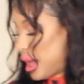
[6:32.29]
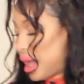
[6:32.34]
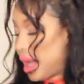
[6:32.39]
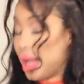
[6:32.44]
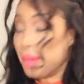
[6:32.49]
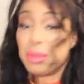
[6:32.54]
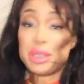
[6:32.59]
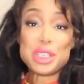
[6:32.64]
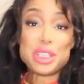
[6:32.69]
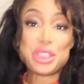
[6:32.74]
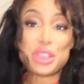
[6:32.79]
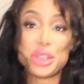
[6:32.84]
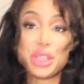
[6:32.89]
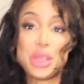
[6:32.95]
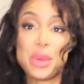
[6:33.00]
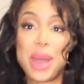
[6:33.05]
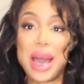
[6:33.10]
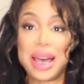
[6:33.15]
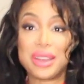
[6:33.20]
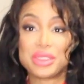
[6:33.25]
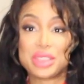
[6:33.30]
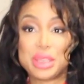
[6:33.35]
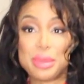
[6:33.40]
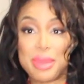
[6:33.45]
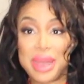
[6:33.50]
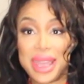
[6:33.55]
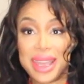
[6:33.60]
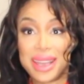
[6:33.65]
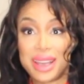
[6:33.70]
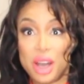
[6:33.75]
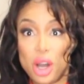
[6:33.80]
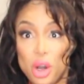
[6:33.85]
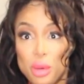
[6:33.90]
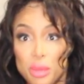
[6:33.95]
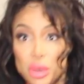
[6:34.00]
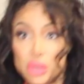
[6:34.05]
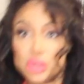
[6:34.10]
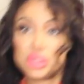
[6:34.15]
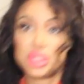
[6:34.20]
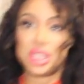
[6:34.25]
I'm going to show you how to make a
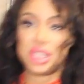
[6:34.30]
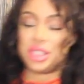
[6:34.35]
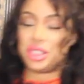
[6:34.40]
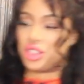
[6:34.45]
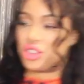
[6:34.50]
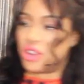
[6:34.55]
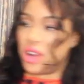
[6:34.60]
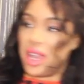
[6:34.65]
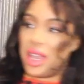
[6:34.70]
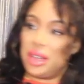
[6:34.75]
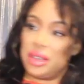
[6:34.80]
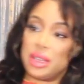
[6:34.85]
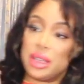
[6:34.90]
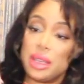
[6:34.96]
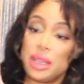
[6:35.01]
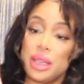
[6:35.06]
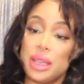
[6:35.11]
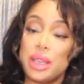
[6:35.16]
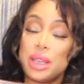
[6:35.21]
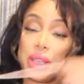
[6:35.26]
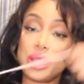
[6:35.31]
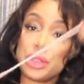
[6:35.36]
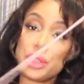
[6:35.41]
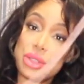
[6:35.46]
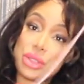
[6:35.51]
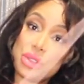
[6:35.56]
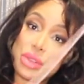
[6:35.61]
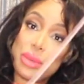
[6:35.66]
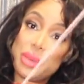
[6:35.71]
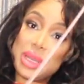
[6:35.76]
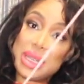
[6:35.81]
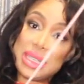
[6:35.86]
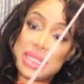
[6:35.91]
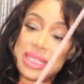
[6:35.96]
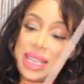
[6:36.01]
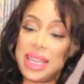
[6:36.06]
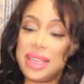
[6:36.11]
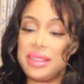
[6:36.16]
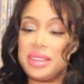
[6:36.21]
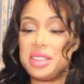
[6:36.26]
multi-strand. So I'm going to
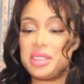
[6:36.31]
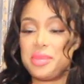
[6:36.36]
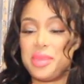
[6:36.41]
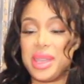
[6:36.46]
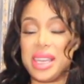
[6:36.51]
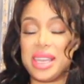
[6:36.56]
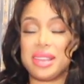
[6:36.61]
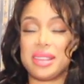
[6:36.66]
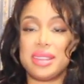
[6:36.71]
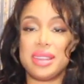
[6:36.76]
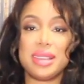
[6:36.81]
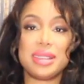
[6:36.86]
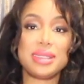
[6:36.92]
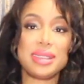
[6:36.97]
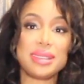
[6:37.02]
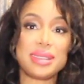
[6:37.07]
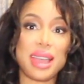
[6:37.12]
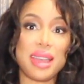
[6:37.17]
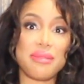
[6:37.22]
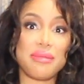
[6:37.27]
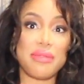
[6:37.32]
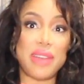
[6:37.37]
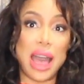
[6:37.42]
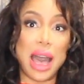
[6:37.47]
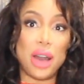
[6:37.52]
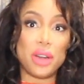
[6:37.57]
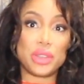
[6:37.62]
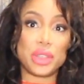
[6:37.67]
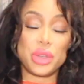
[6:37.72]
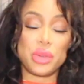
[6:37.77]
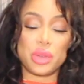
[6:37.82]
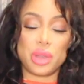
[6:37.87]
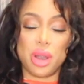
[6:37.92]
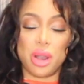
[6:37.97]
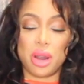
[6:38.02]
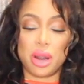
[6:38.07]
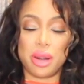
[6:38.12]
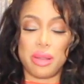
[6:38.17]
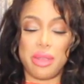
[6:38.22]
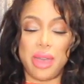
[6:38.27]
take this pink, this is that value yarn